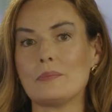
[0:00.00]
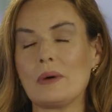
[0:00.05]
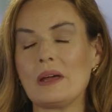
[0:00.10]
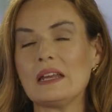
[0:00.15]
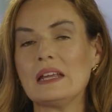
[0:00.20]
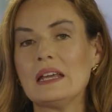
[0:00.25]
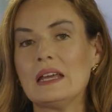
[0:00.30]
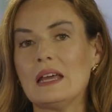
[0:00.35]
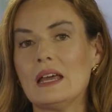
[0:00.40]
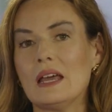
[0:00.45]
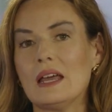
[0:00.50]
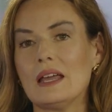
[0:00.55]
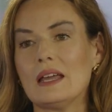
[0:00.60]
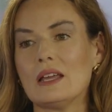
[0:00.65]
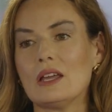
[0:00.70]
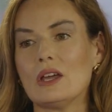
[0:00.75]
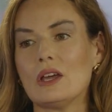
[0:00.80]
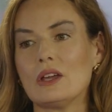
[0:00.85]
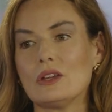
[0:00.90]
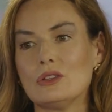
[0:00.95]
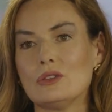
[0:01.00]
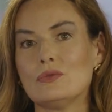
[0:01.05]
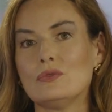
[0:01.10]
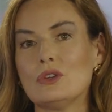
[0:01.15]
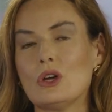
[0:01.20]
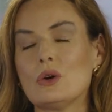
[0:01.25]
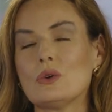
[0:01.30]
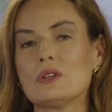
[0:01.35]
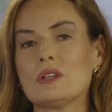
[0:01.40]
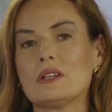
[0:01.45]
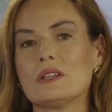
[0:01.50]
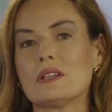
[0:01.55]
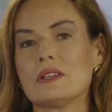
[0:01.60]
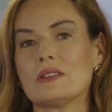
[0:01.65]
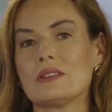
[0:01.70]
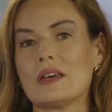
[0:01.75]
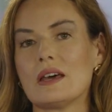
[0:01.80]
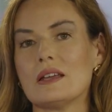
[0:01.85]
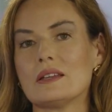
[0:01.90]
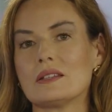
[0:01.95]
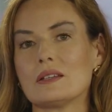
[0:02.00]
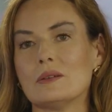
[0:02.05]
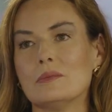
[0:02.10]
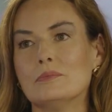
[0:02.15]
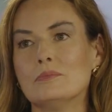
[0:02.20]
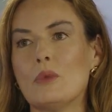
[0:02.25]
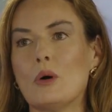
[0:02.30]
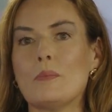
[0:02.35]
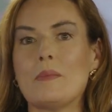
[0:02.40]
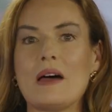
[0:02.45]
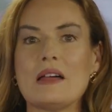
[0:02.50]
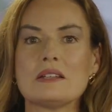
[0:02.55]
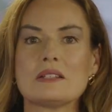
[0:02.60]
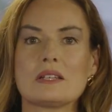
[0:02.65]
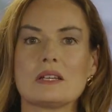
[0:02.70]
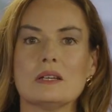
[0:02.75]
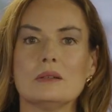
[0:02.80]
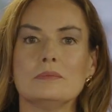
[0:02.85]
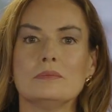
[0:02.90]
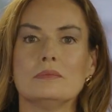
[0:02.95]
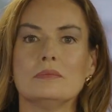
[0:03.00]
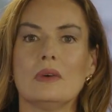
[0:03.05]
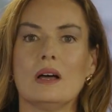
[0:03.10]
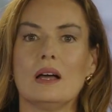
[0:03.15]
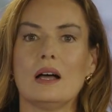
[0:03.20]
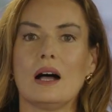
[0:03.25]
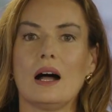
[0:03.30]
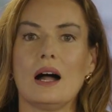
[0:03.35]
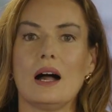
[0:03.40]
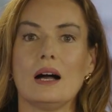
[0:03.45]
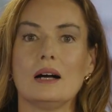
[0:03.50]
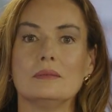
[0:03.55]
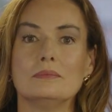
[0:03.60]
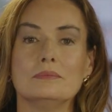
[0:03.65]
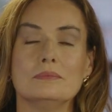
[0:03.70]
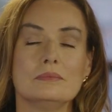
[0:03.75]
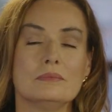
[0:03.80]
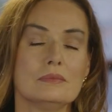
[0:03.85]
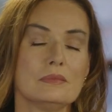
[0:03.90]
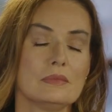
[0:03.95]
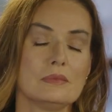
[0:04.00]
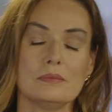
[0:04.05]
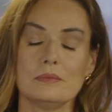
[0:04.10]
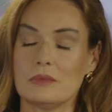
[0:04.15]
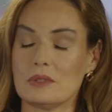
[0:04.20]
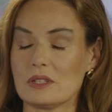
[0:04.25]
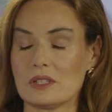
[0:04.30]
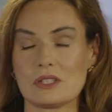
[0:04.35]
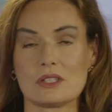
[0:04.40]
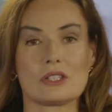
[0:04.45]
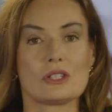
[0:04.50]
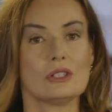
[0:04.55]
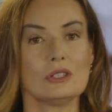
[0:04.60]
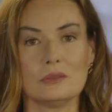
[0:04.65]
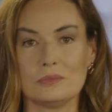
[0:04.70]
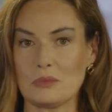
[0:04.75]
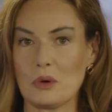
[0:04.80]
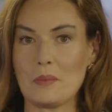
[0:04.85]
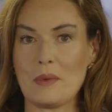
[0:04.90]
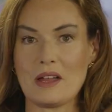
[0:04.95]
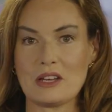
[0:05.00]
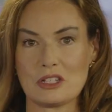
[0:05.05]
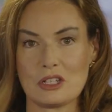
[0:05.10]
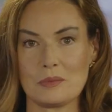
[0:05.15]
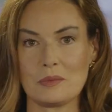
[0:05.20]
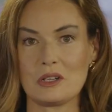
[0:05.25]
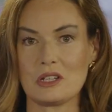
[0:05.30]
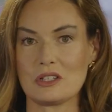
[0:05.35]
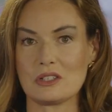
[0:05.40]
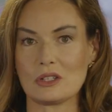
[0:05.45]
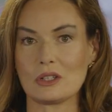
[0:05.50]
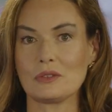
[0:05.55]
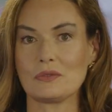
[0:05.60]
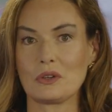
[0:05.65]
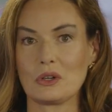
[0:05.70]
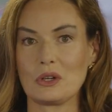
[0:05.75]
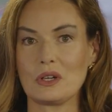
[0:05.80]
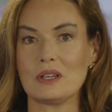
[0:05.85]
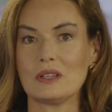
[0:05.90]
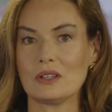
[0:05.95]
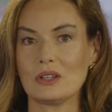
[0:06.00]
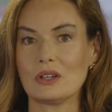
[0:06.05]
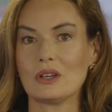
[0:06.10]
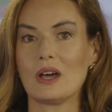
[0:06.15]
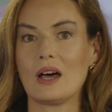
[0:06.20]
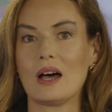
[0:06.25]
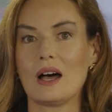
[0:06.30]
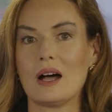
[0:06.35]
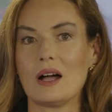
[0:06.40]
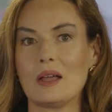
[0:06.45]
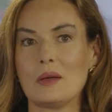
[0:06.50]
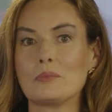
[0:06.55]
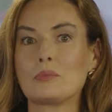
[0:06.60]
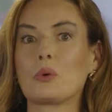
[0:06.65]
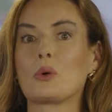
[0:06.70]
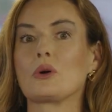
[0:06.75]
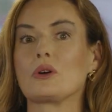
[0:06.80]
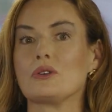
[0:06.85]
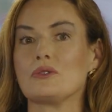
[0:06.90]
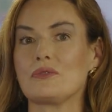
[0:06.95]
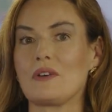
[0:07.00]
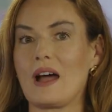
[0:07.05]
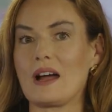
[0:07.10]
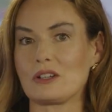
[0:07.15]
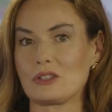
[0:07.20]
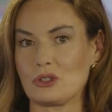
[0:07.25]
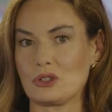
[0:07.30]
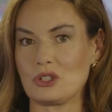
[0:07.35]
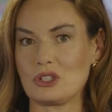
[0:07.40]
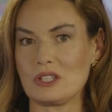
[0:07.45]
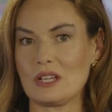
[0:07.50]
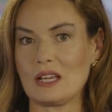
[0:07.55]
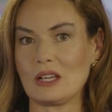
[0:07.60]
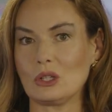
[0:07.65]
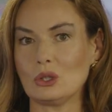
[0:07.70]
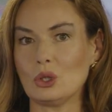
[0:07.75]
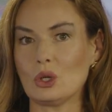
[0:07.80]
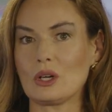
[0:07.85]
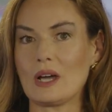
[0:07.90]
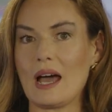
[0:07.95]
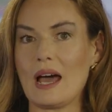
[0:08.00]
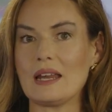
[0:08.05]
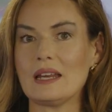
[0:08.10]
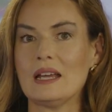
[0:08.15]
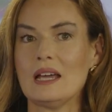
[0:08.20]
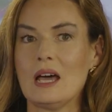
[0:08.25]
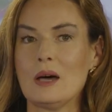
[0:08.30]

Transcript: But you've noted that momentum is still momentum, and it's still a very important factor to take a look at.